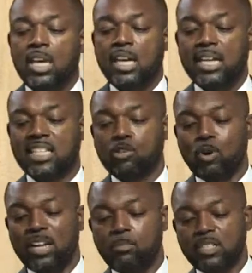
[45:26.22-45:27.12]
Is it
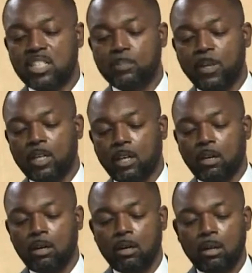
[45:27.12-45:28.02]
right, Mr. Speaker,
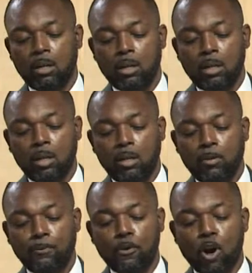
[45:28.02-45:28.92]

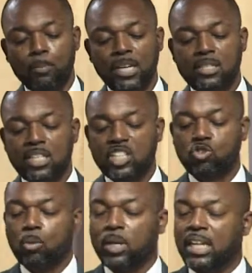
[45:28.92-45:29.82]
for me to
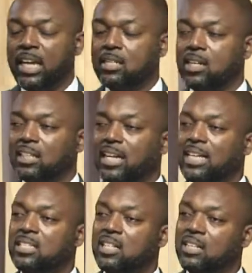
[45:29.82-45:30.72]
discriminate
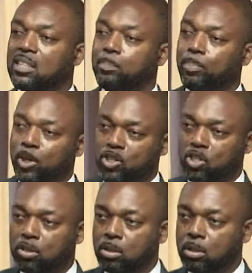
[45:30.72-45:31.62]
against another
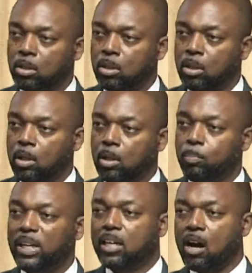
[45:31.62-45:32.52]
person
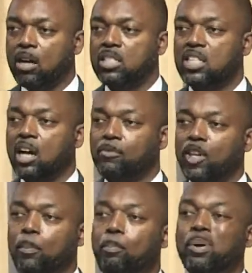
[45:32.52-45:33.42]
because of
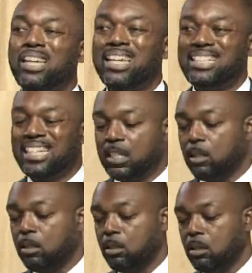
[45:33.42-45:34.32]
their
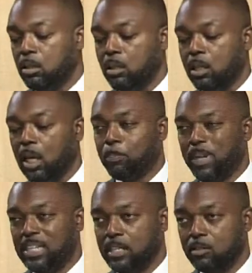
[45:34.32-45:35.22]
political
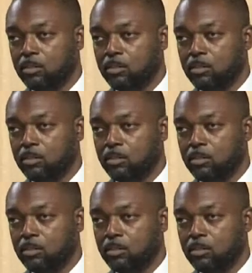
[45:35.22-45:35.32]
opinion?